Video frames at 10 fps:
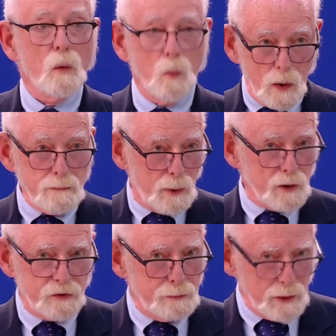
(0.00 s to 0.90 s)
One
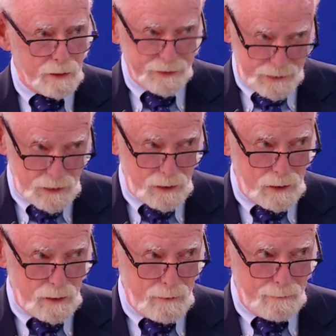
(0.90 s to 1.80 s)
possibility,
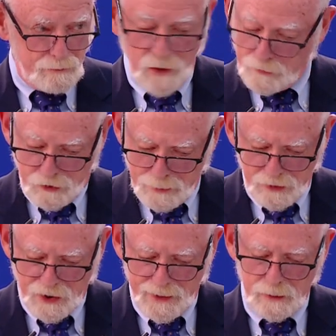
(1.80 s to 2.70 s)
not to be
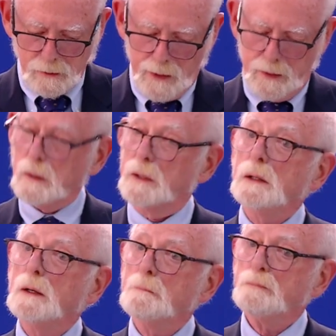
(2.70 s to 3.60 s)
taken lightly,
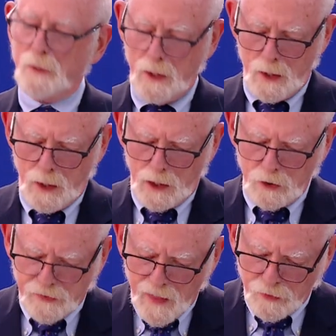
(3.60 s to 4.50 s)

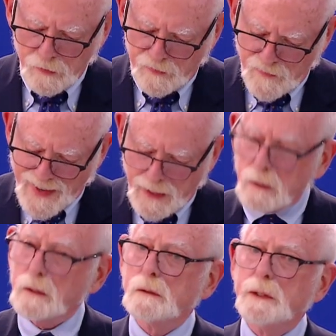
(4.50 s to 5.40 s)
is that the
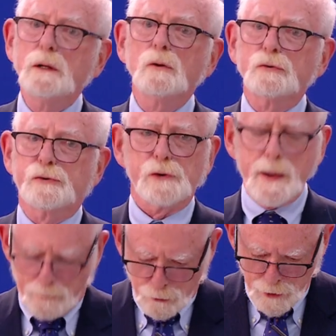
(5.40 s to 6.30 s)
fake legal
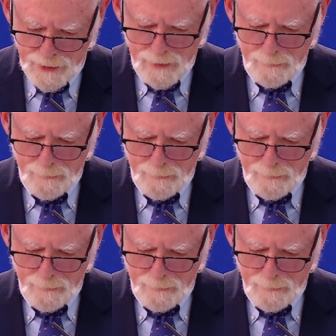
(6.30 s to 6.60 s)
drapery